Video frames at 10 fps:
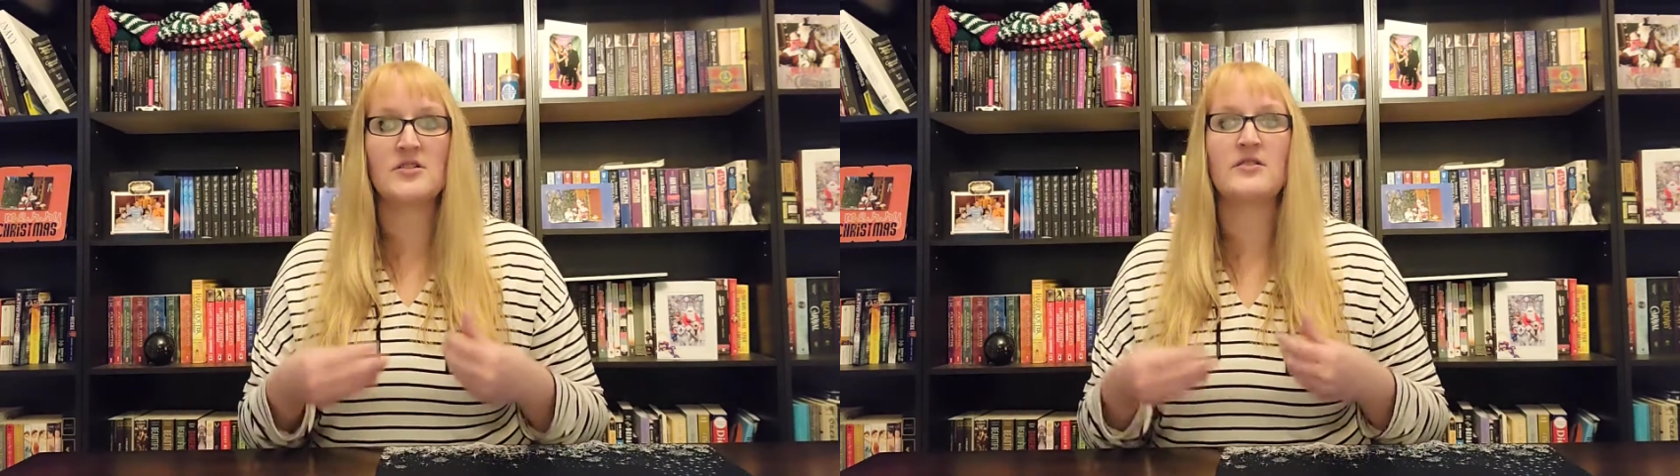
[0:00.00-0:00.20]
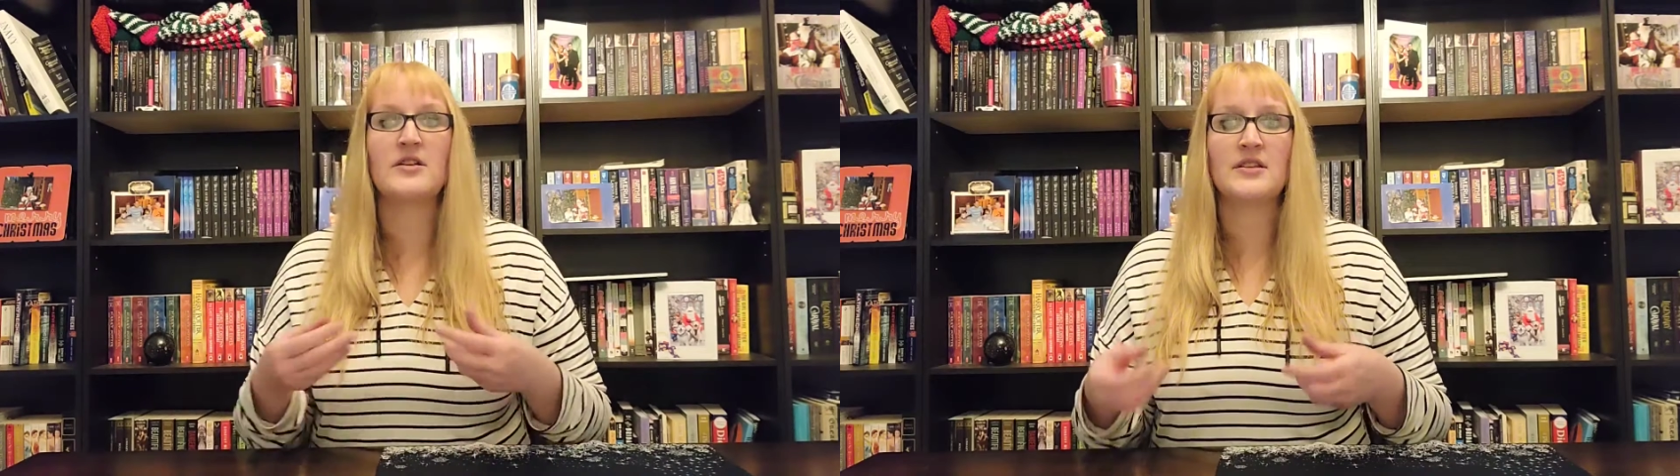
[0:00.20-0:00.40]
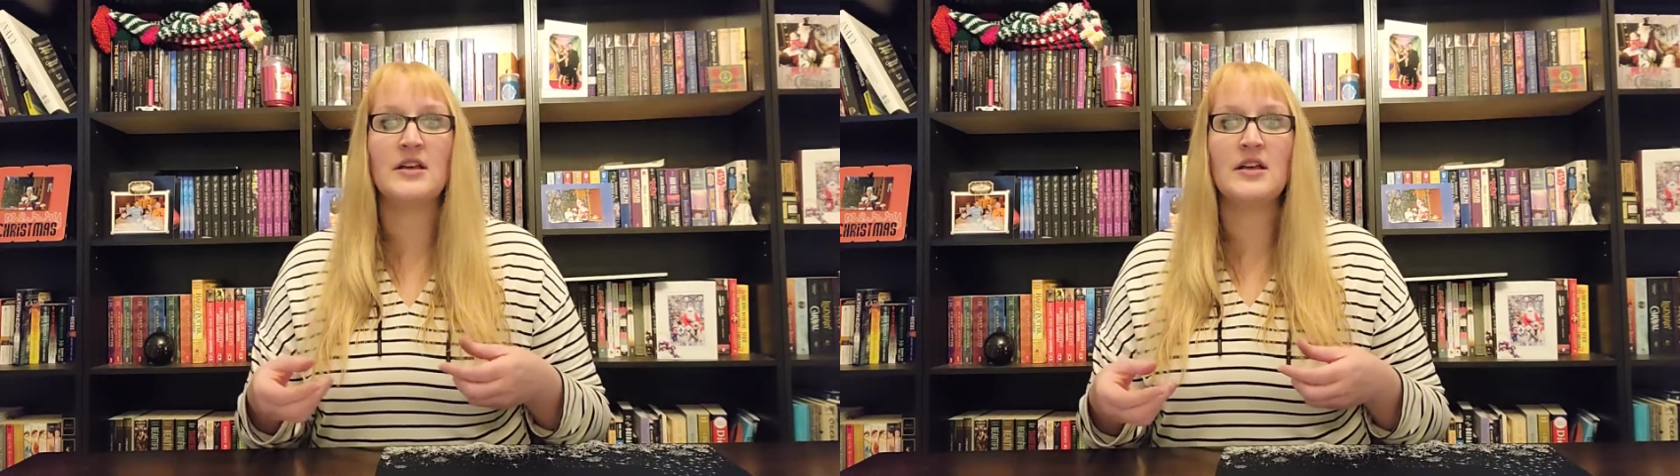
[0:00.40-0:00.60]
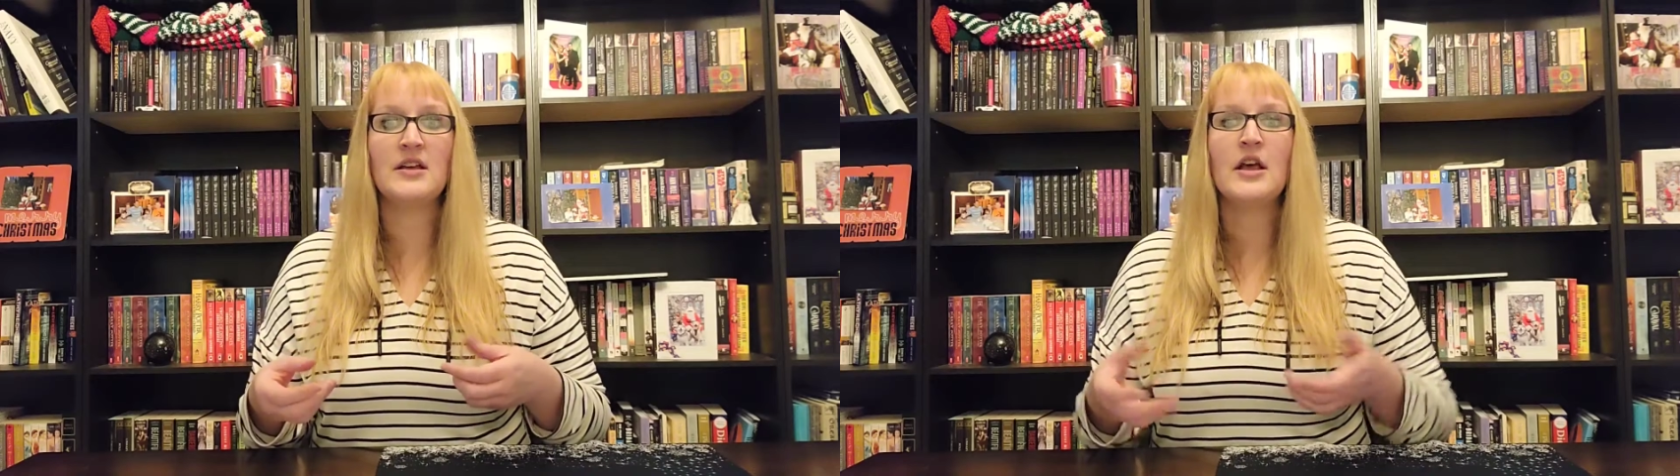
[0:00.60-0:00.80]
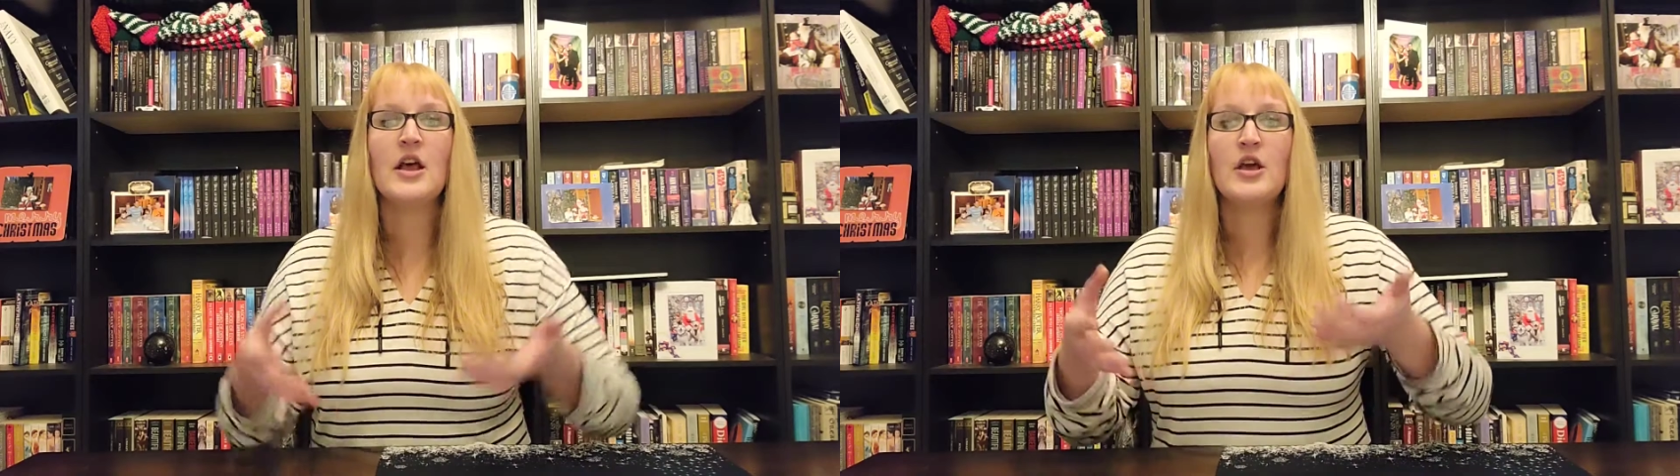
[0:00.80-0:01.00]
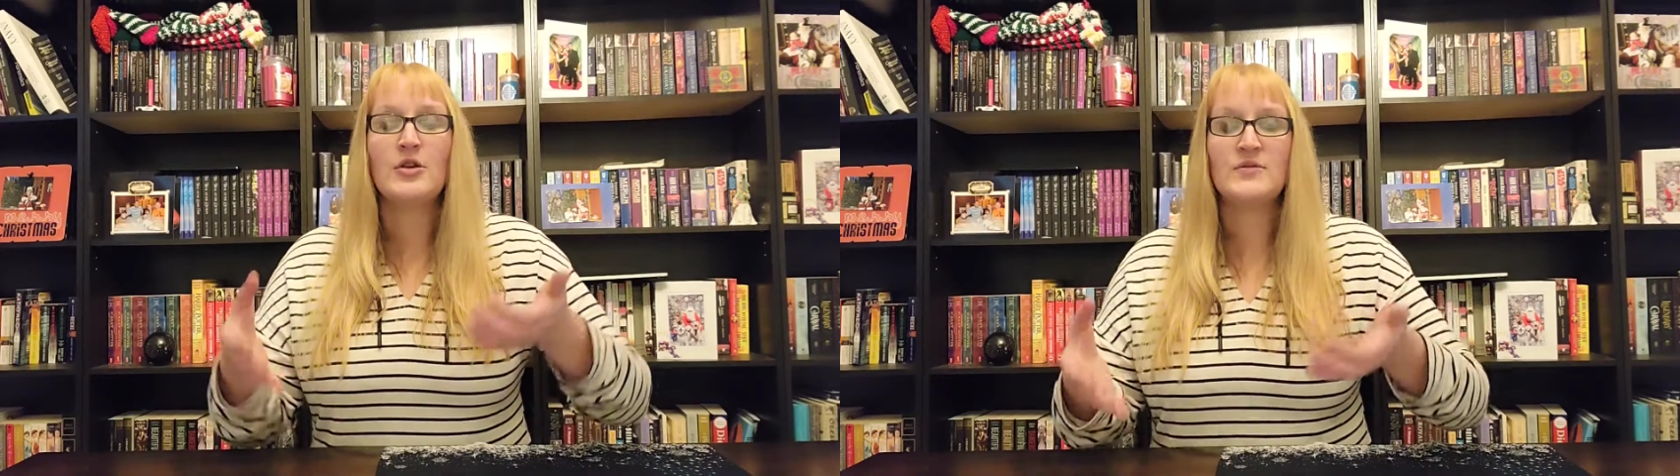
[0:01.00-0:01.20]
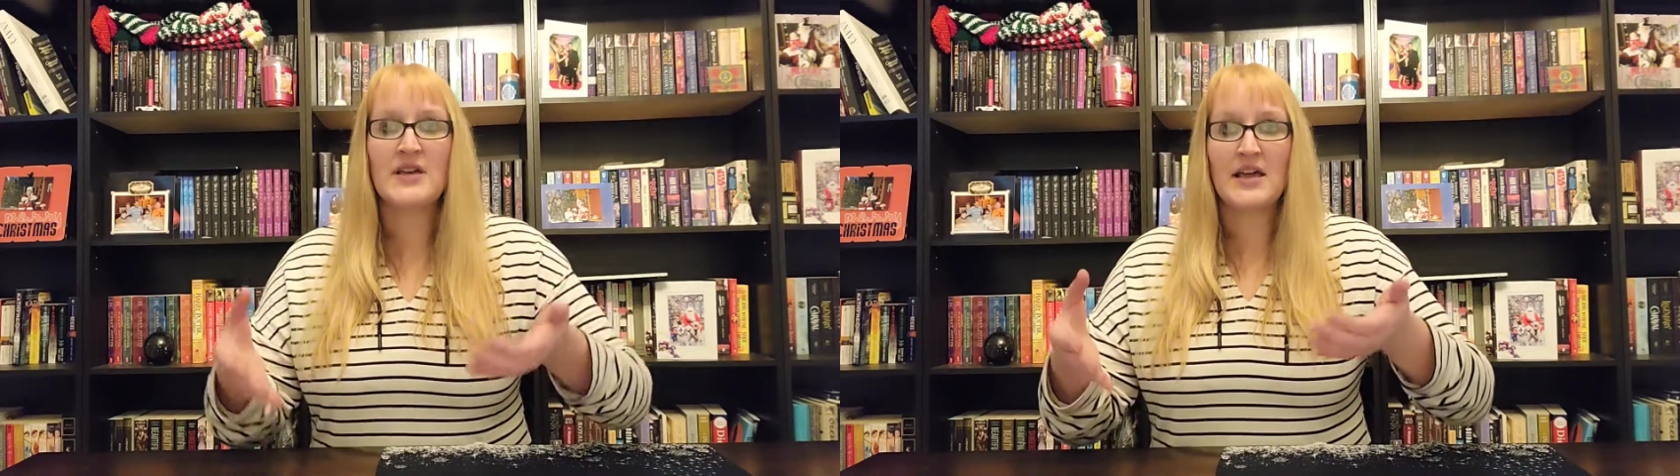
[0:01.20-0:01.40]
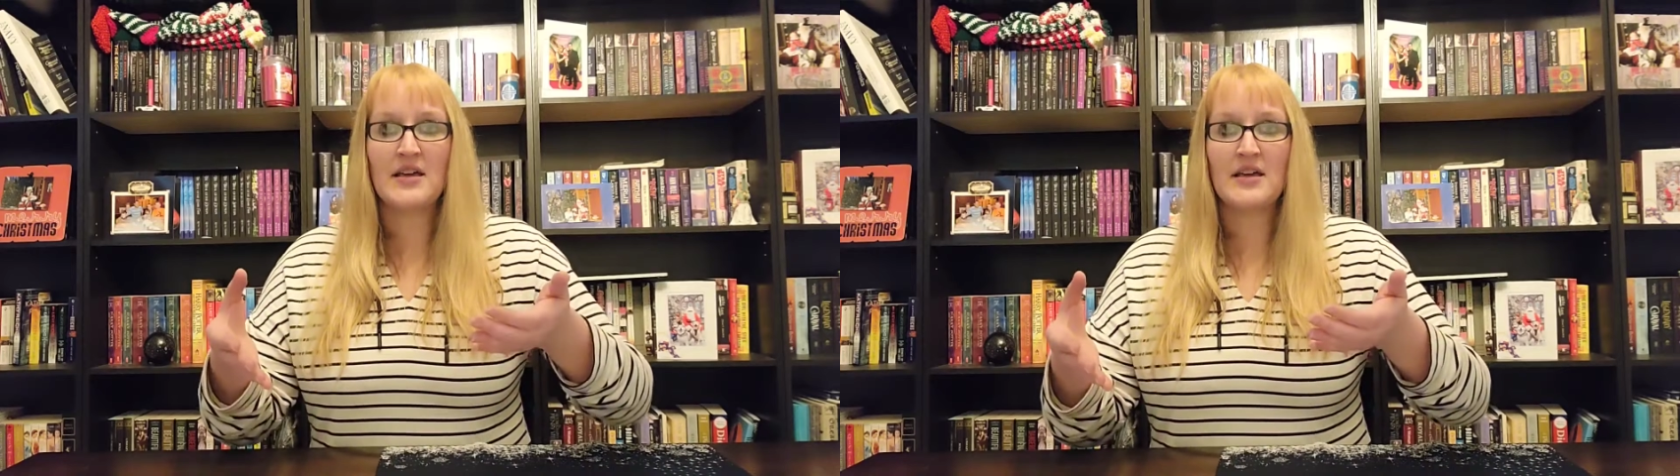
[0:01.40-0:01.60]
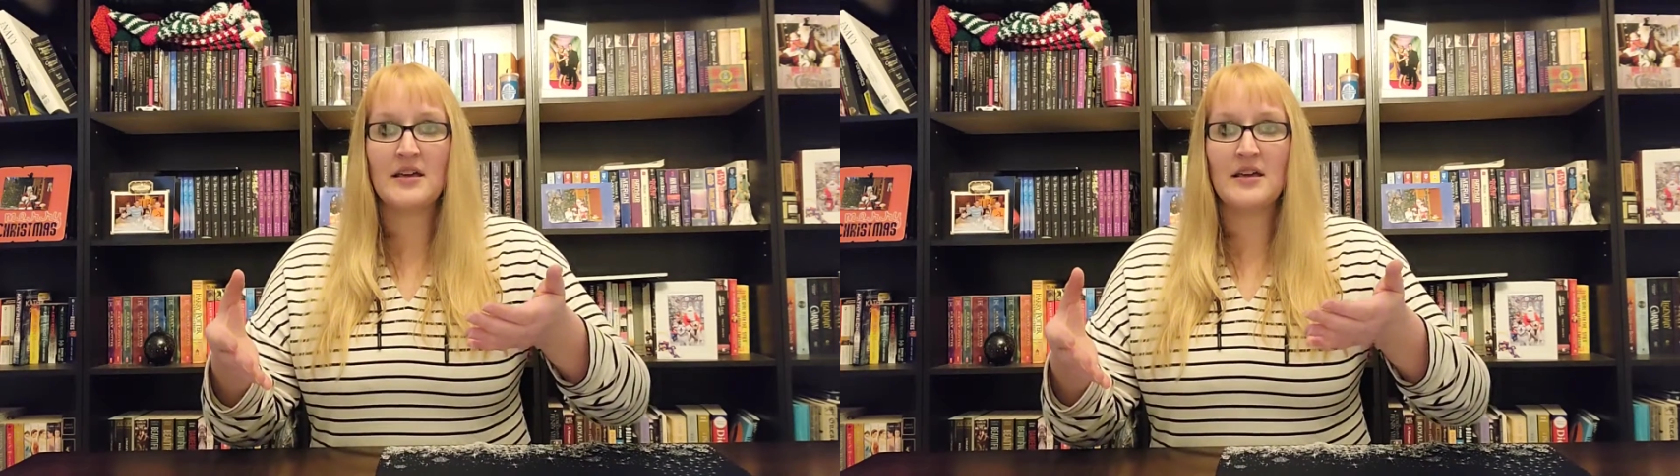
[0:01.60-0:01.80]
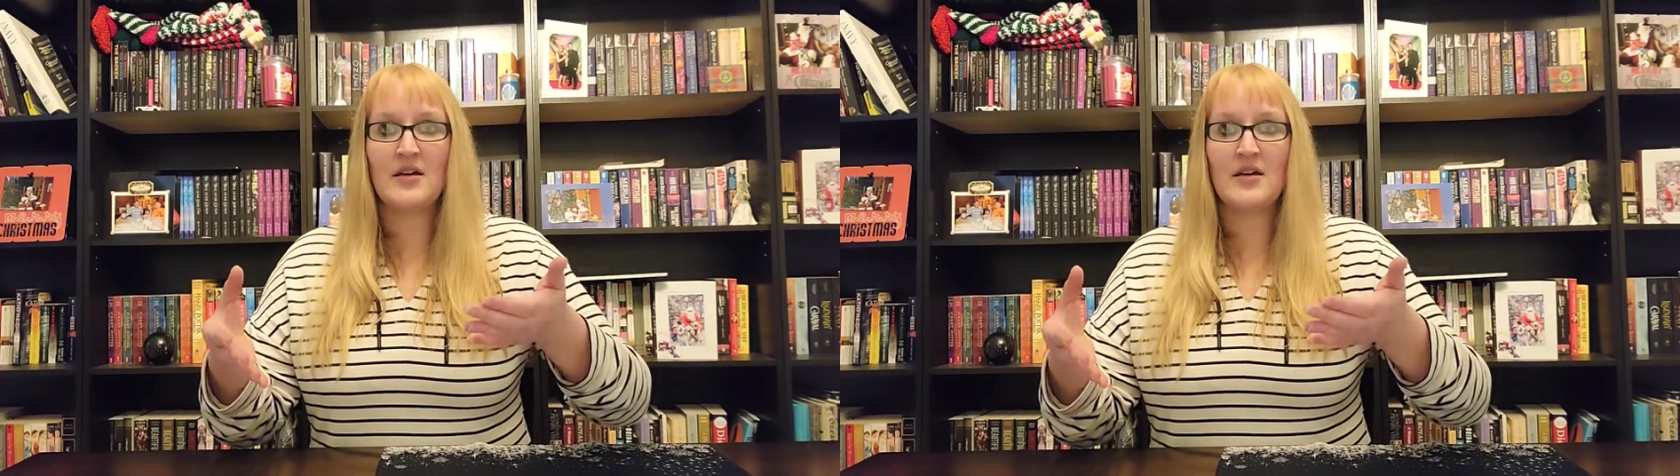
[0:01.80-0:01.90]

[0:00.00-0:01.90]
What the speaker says: so that then you take